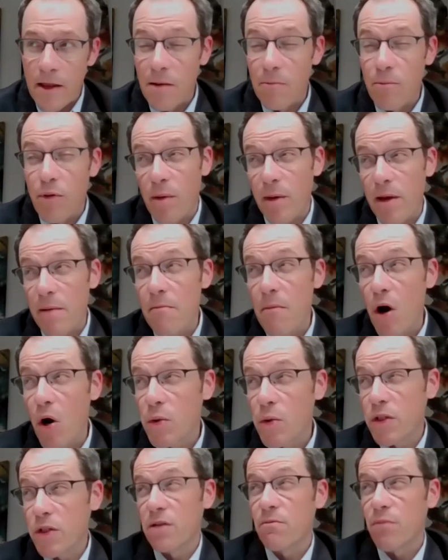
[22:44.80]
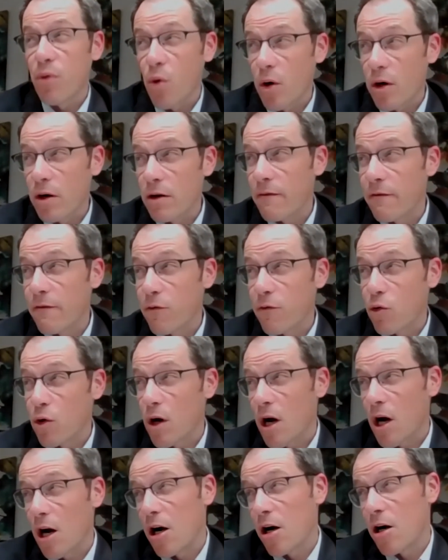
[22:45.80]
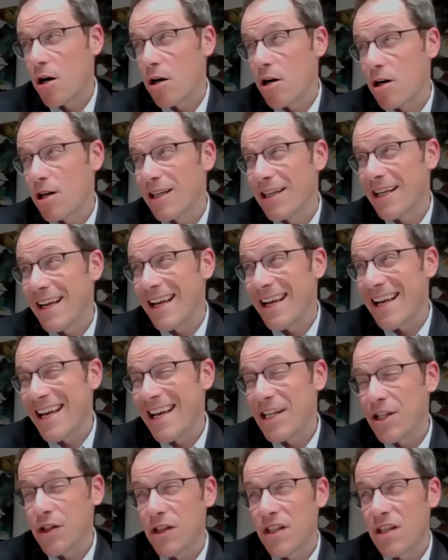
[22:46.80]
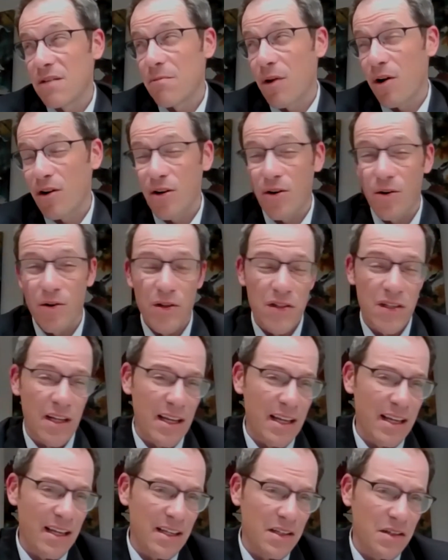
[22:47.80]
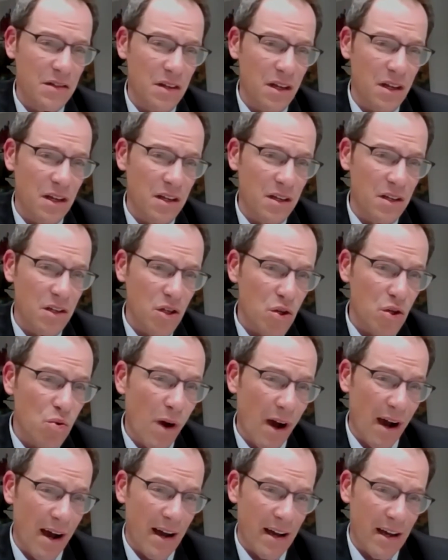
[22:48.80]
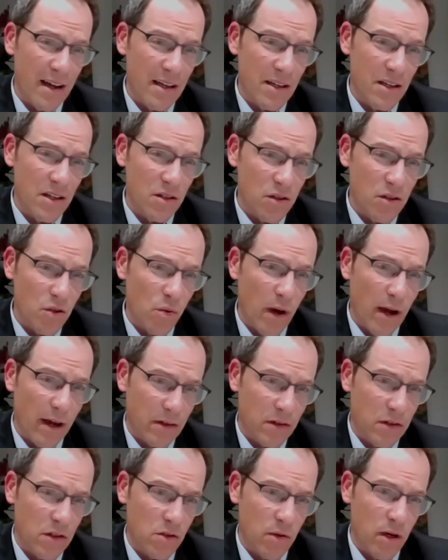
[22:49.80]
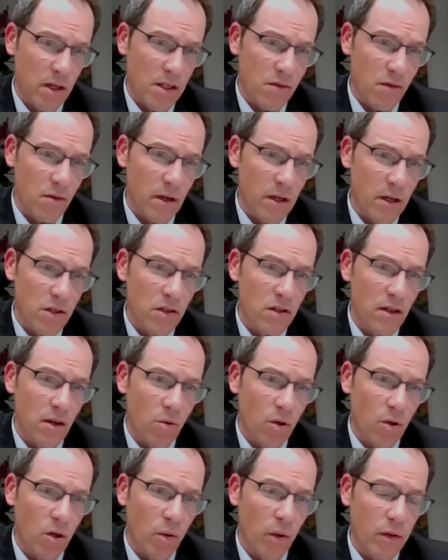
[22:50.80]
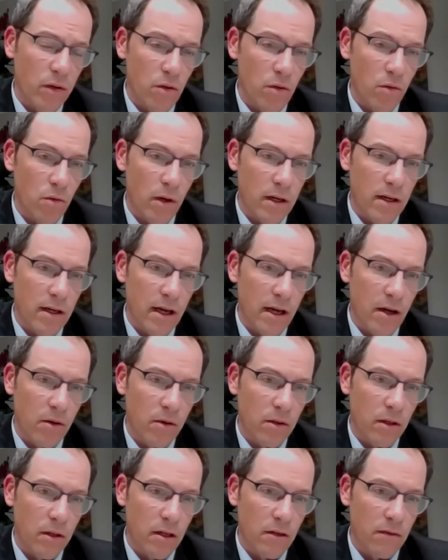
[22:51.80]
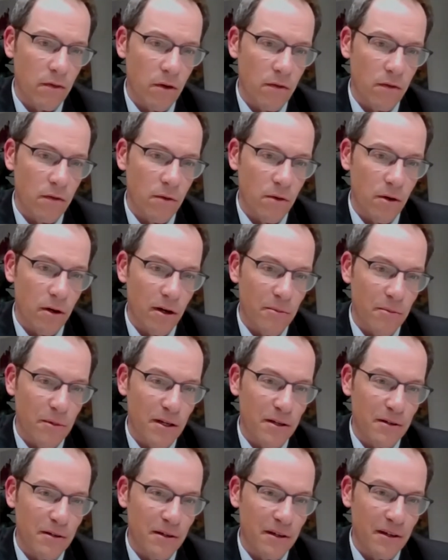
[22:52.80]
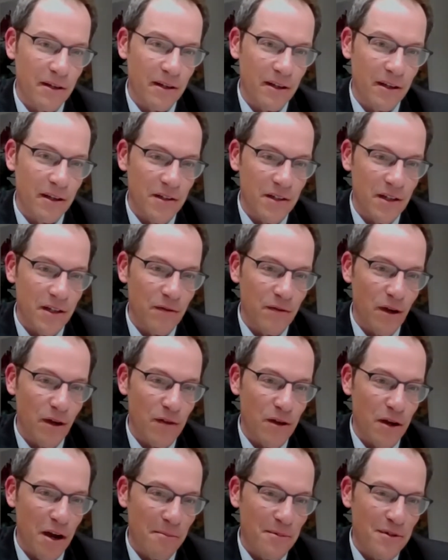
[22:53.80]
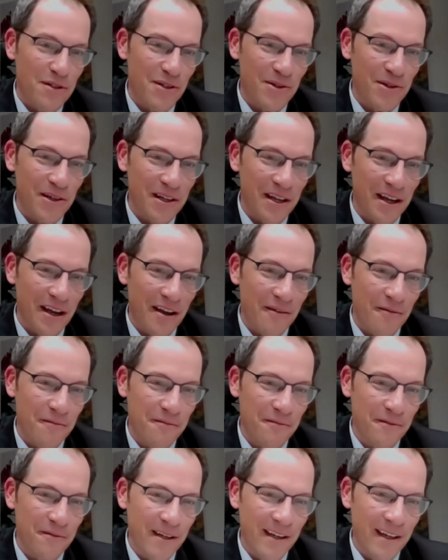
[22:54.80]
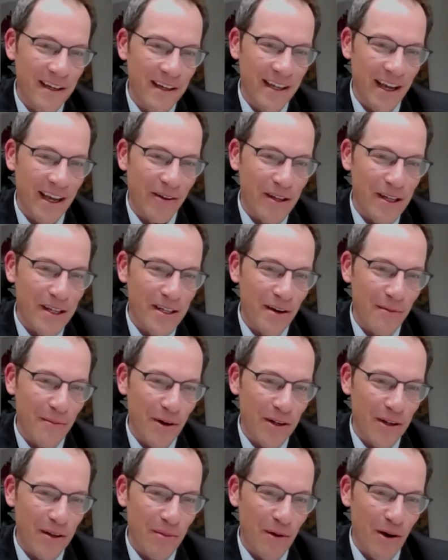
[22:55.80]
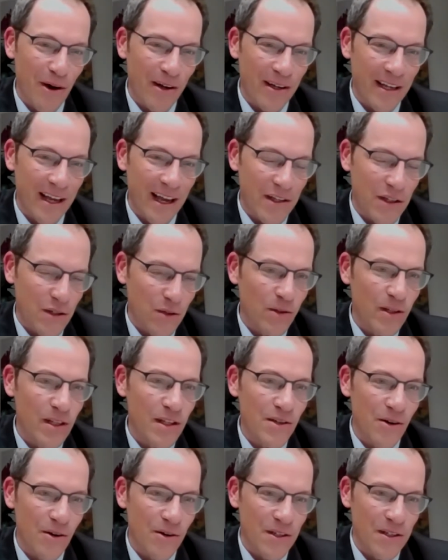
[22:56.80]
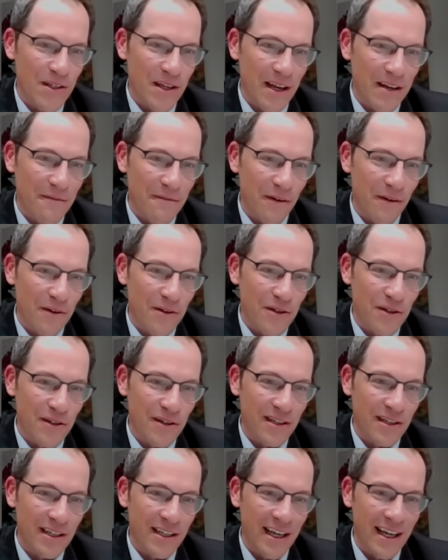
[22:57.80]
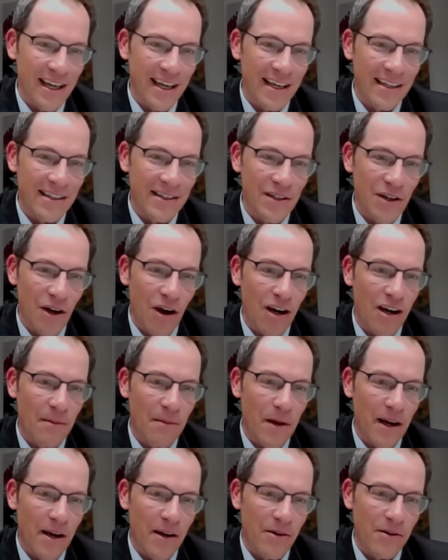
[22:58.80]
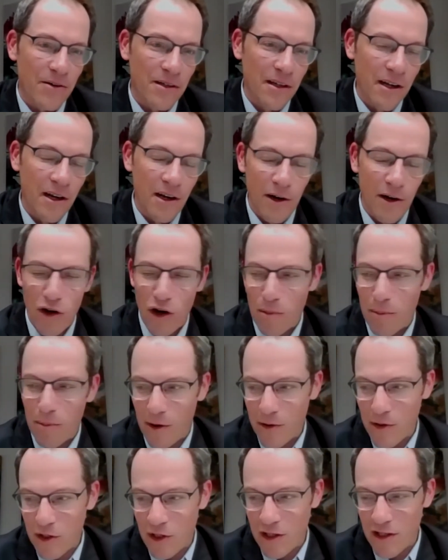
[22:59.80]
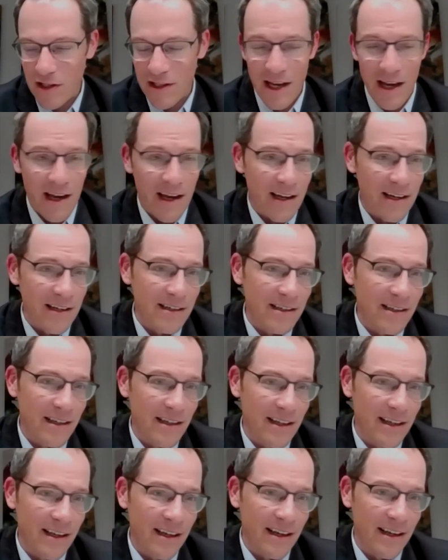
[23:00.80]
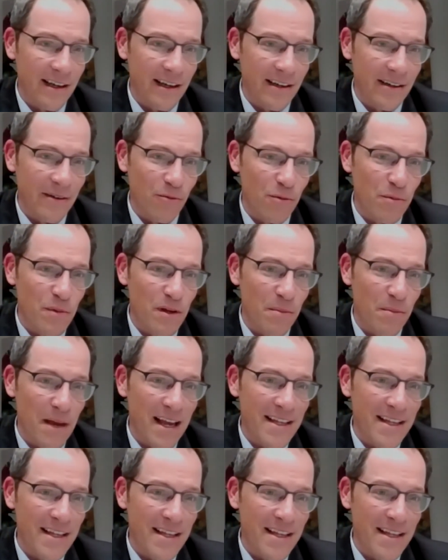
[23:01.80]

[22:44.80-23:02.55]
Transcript: And then probably most important for our agency partners is the UI UX transformation that we're going through right now at Vertafore. I mean, Sid, if you have the opportunity to have Kelly come on the podcast, who leads our design function, and talk about her approach to design, it would be